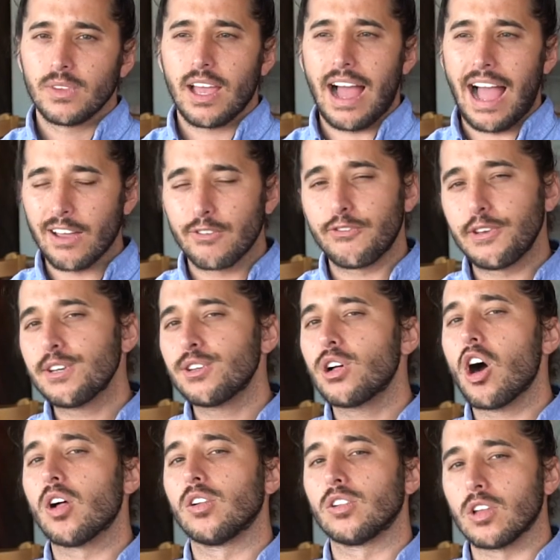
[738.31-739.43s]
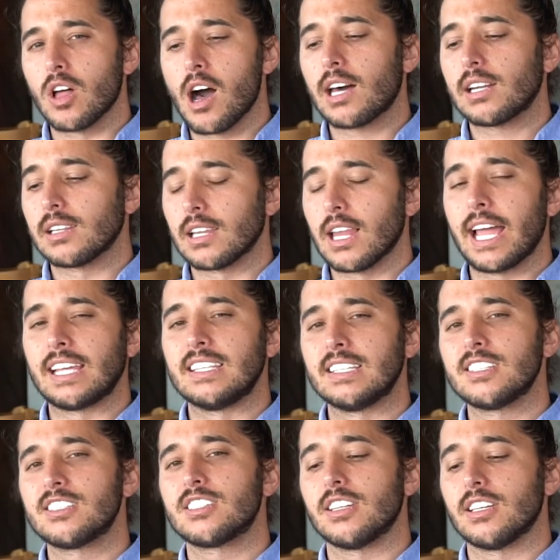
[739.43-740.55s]
I feel a lot like
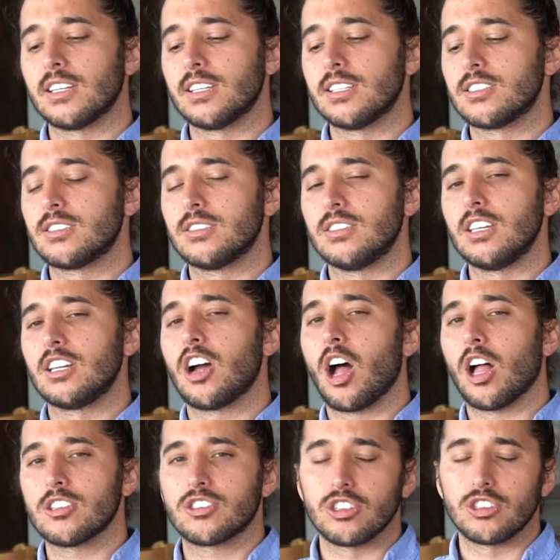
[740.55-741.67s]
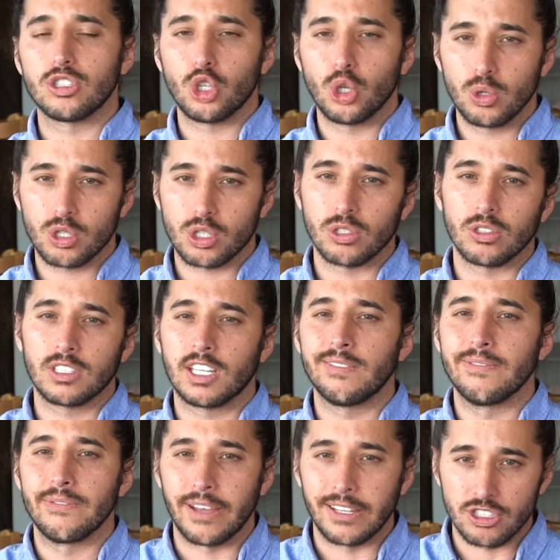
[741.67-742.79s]
this is the Constitutional
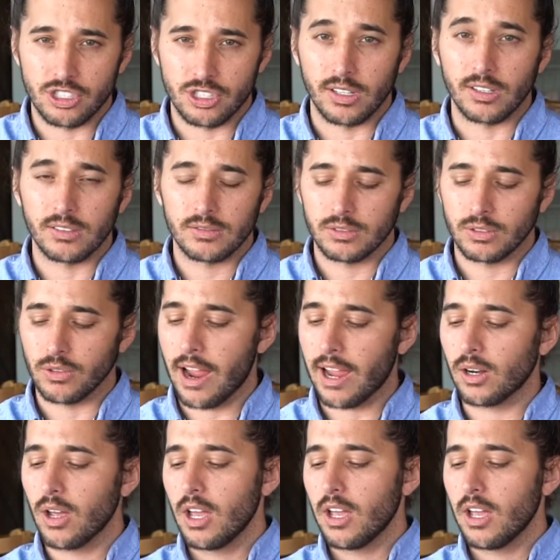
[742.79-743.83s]
Convention, right?